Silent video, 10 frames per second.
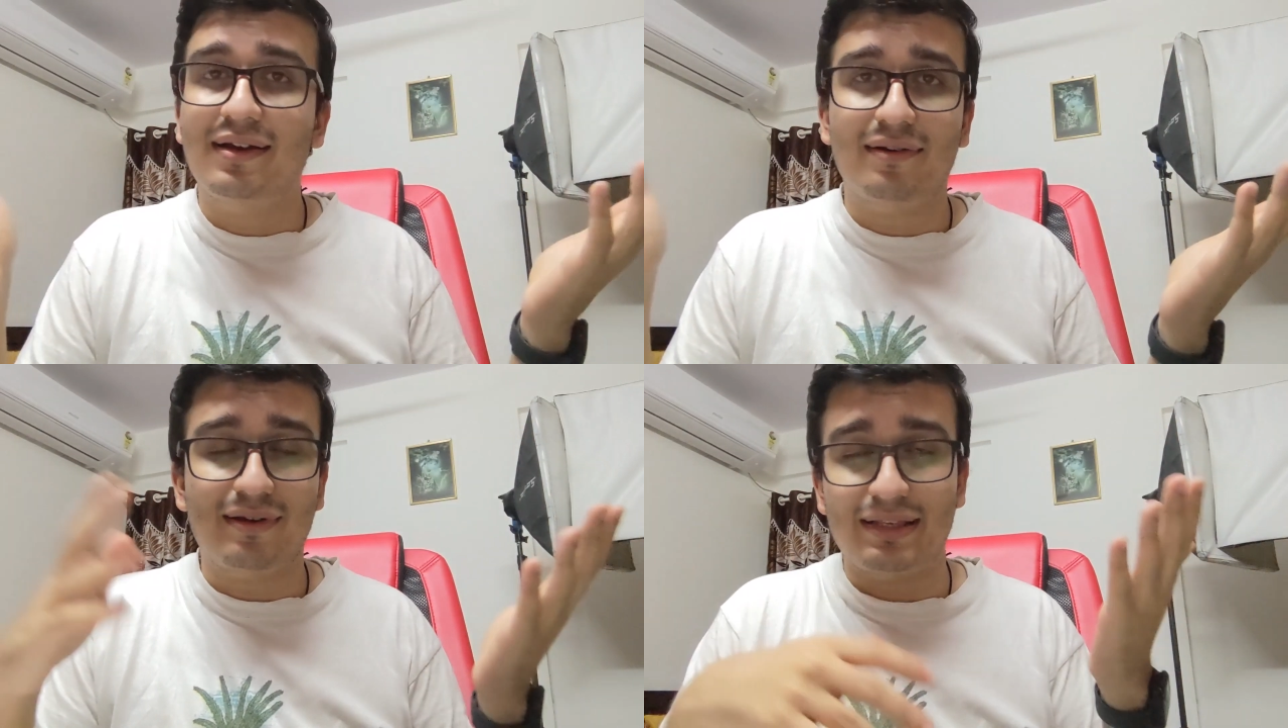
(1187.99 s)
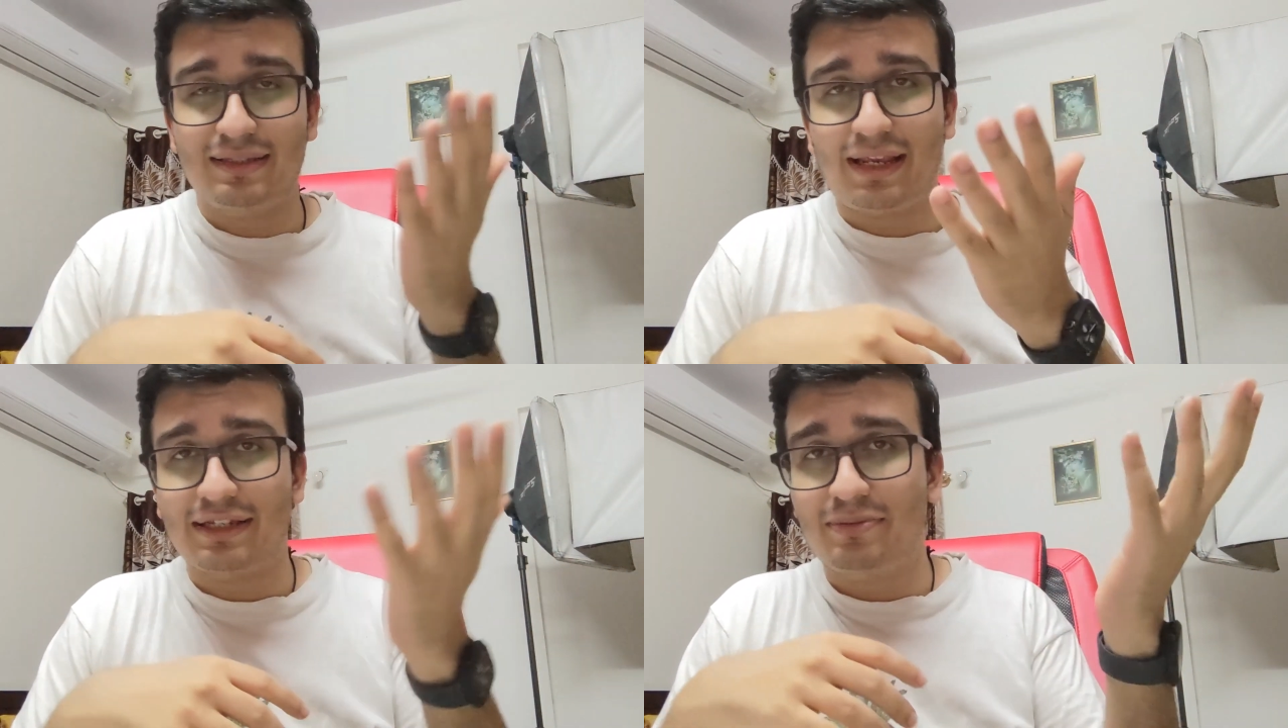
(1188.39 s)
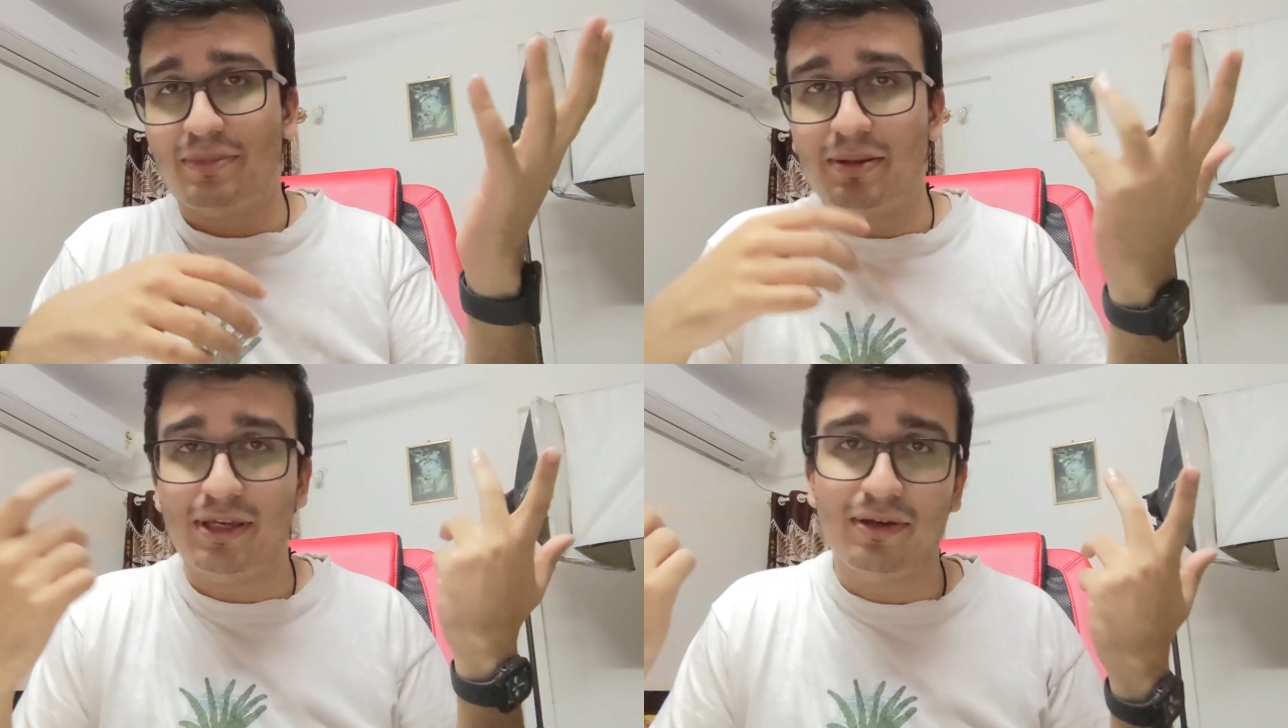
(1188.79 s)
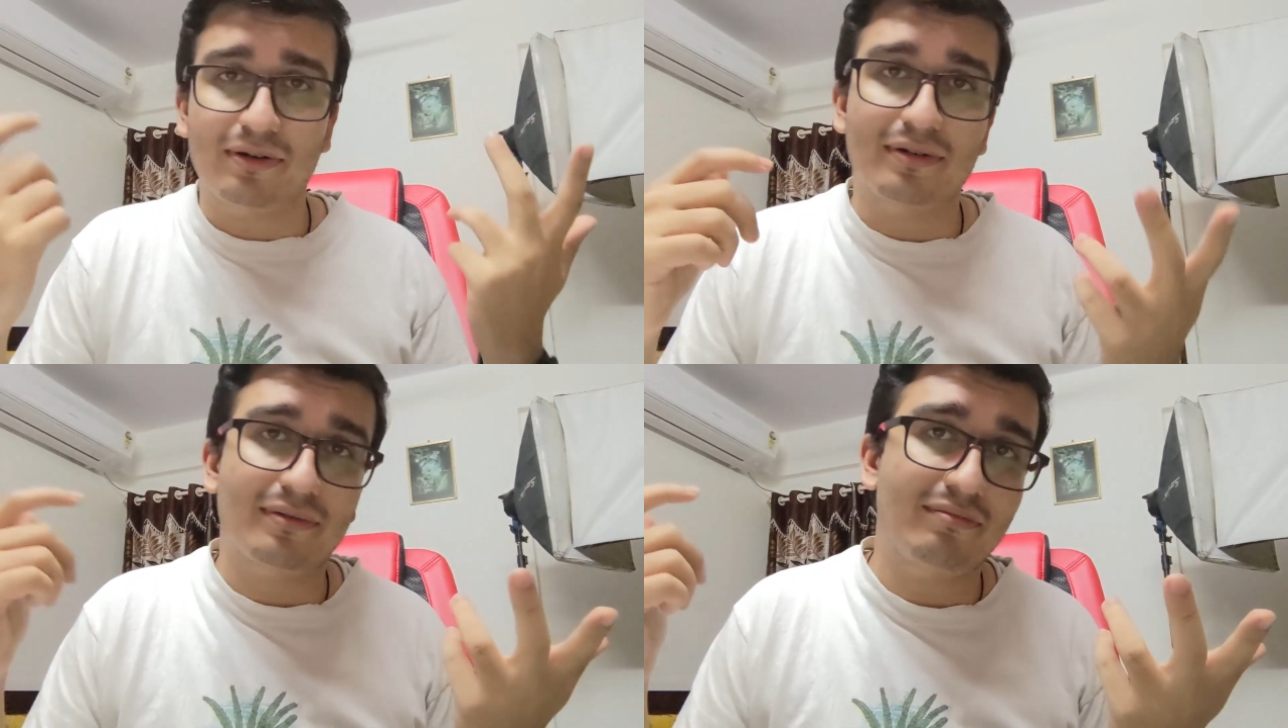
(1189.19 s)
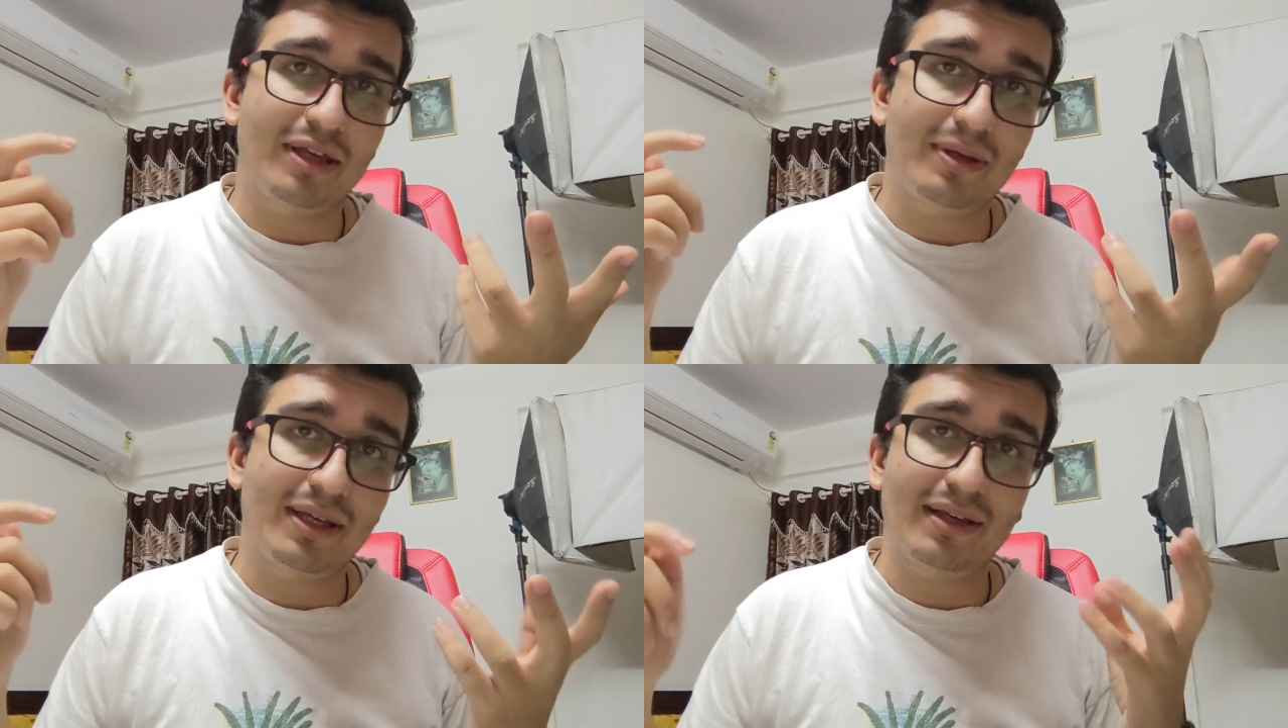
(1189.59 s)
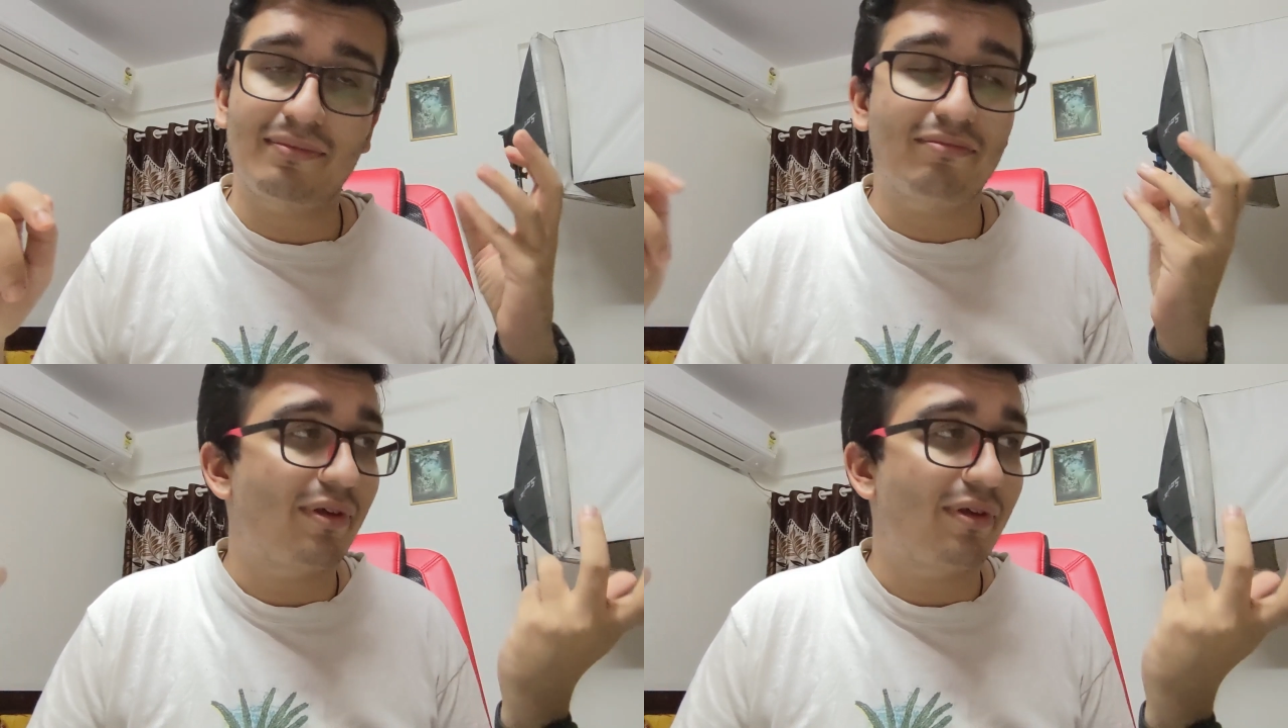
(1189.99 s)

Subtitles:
as text maybe, or maybe